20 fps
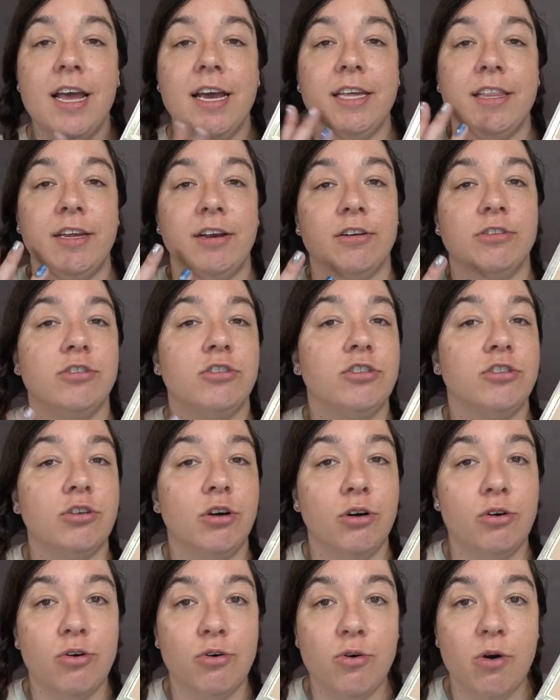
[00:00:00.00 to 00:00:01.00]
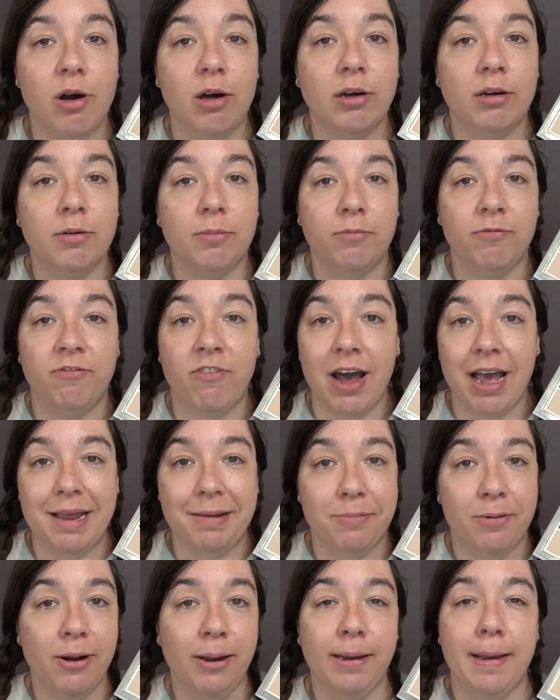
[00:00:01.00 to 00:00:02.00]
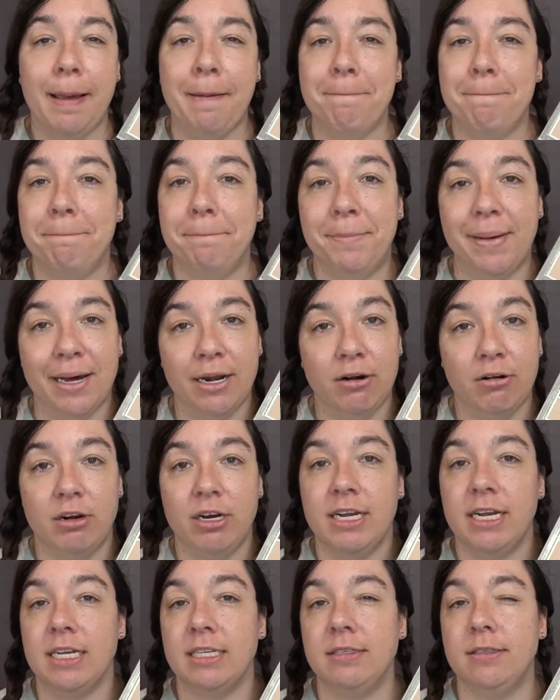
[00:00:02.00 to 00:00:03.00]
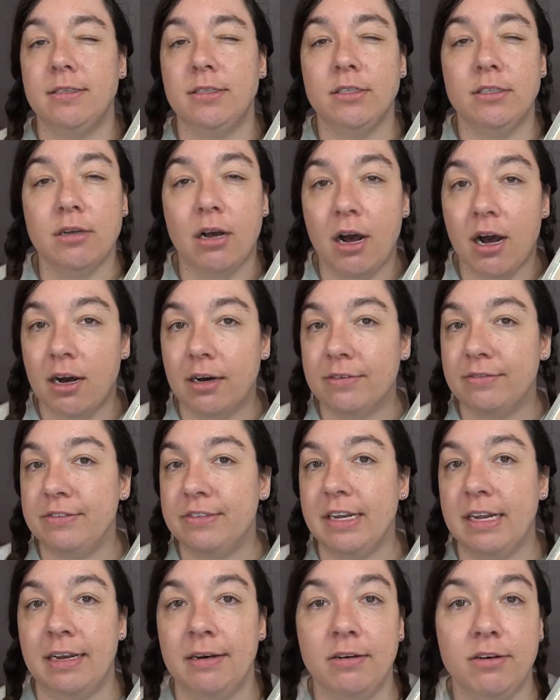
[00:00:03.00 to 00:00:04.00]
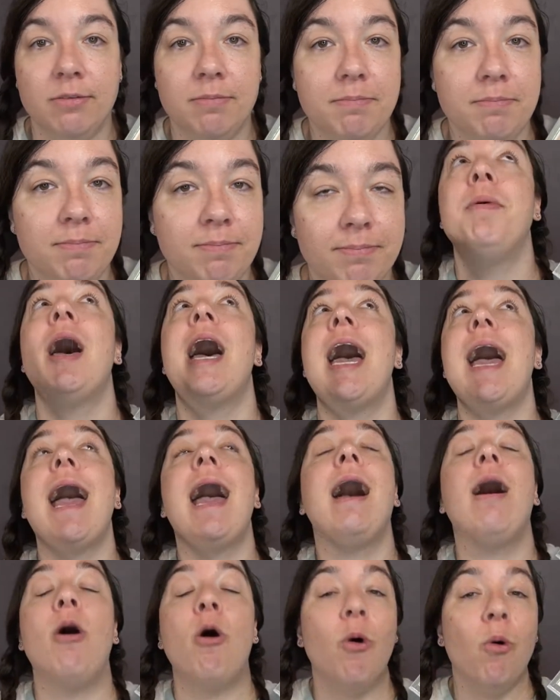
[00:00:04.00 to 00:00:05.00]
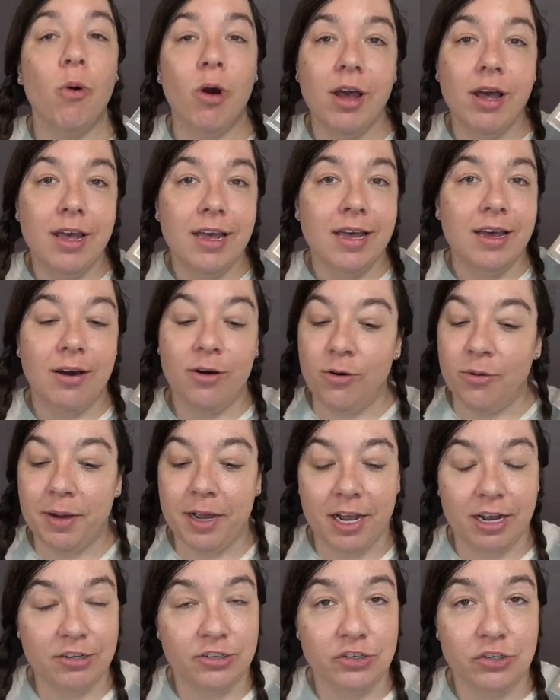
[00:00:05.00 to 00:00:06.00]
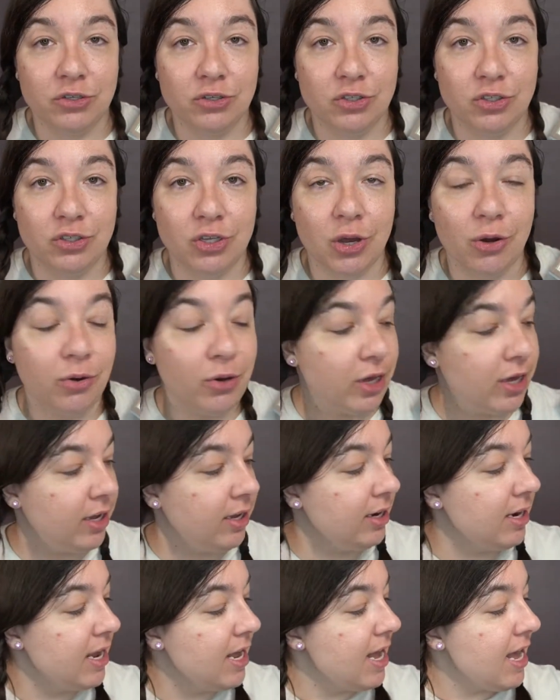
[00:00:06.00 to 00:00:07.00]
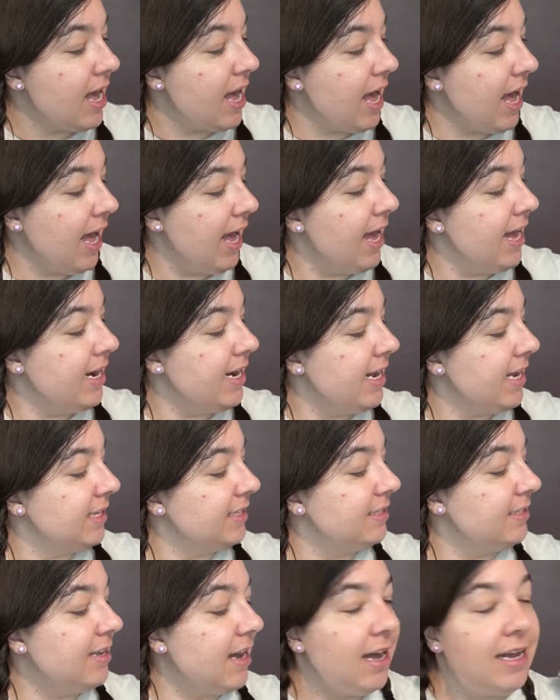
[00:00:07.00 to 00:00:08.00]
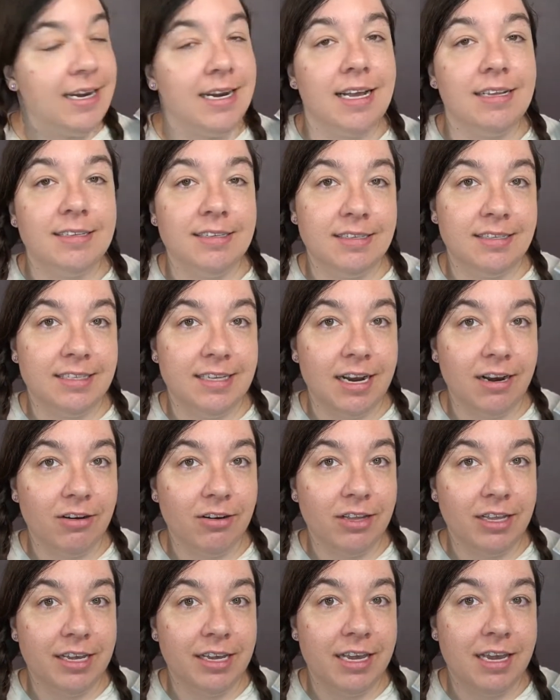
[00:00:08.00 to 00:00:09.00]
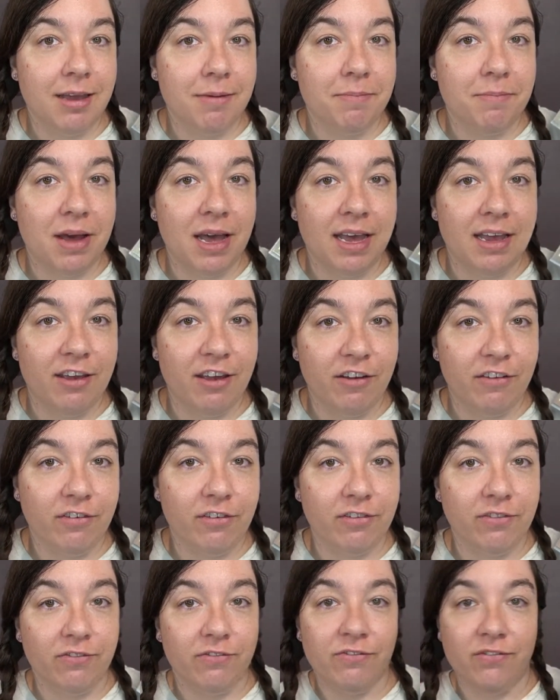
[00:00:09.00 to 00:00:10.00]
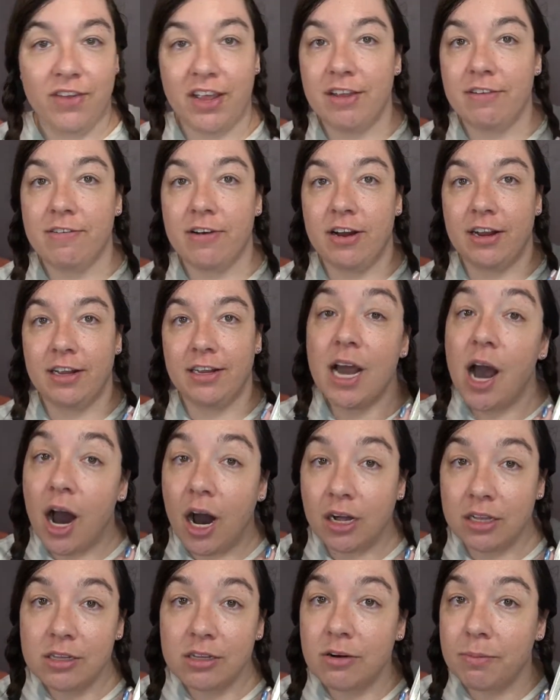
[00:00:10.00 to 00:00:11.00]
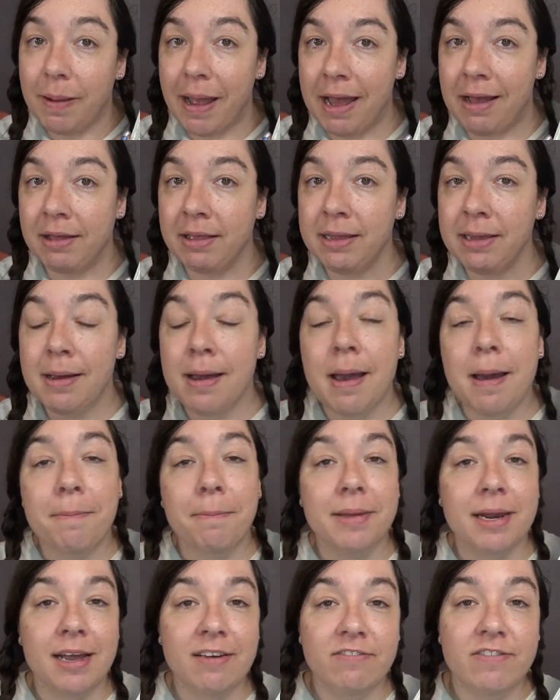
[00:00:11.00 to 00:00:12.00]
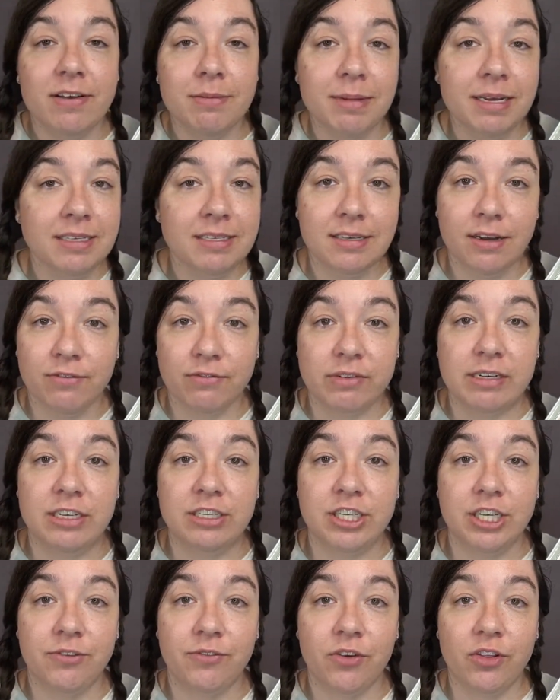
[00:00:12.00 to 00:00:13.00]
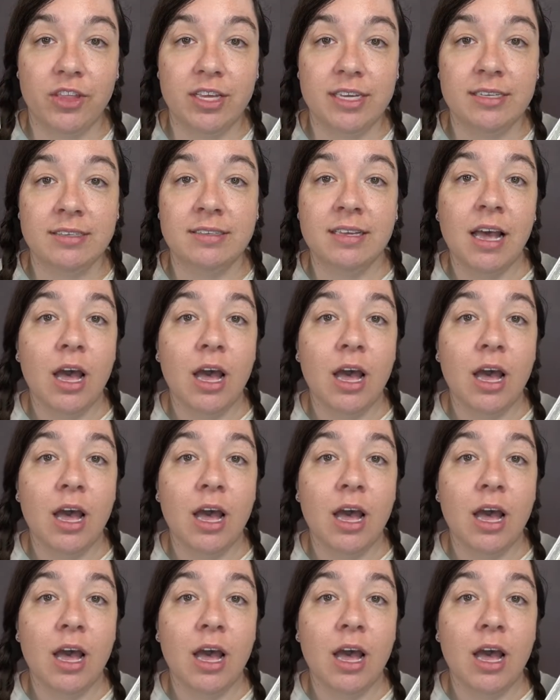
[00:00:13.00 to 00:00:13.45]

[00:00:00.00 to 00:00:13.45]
They are so vibrant and buttery and soft and pow. Oh my gosh, they're so good. And it's not necessarily my favorite color palette, but I found myself reaching for this